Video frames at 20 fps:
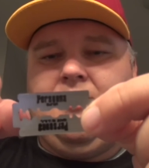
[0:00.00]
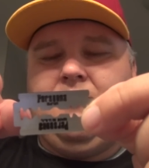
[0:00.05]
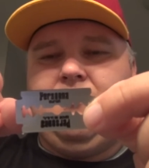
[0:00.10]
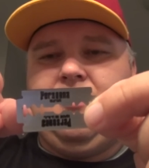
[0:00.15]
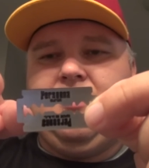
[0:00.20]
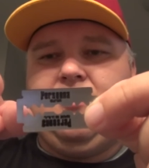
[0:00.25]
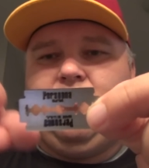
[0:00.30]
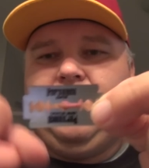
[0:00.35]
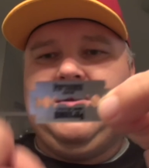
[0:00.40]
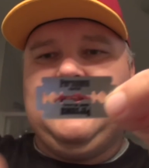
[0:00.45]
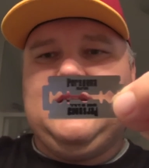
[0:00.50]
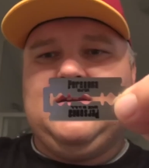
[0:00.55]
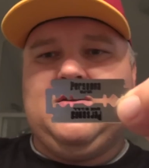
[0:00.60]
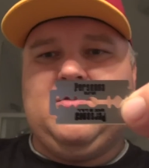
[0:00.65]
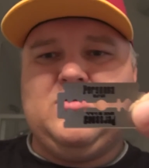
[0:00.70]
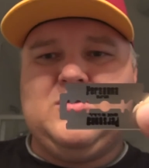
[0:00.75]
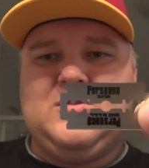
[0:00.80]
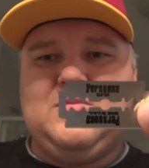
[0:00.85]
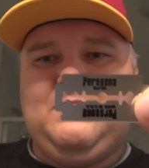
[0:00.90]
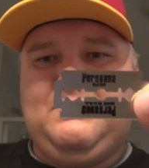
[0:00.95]
between
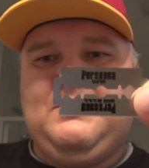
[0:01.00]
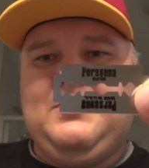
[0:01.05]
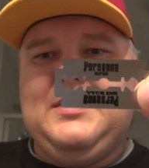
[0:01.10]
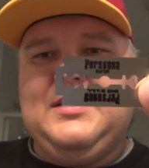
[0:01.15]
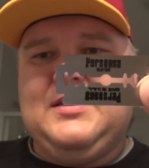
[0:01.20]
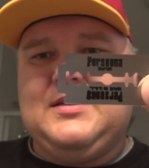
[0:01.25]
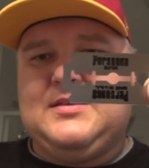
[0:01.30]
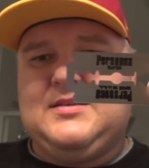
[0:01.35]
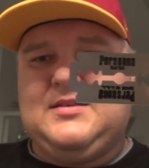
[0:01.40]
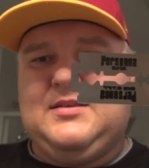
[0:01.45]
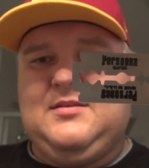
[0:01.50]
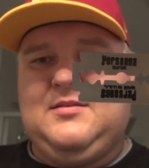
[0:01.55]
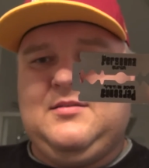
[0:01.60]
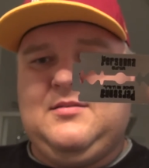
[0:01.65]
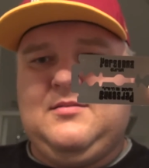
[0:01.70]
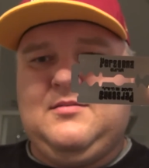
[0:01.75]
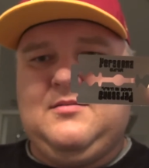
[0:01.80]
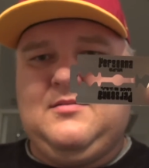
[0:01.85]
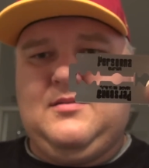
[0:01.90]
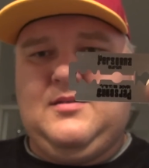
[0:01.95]
those peaks
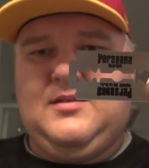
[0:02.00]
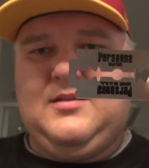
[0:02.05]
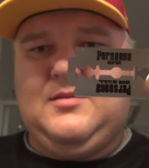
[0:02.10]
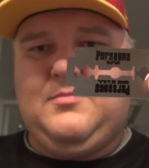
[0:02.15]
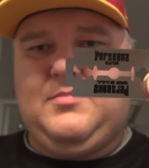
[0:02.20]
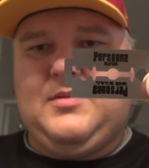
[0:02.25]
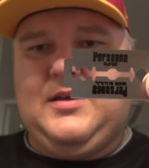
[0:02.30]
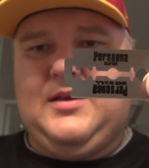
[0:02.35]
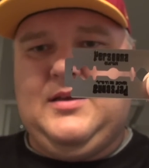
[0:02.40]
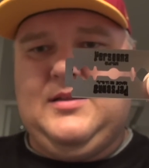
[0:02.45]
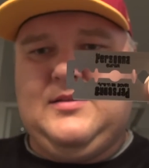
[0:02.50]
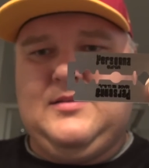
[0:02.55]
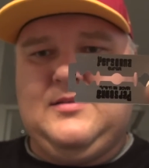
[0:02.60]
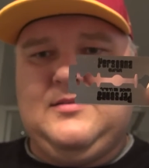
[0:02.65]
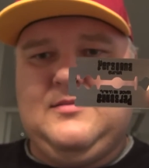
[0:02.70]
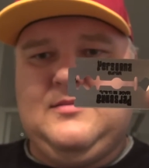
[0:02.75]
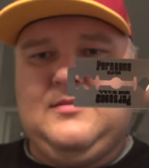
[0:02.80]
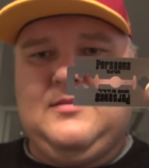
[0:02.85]
in the blade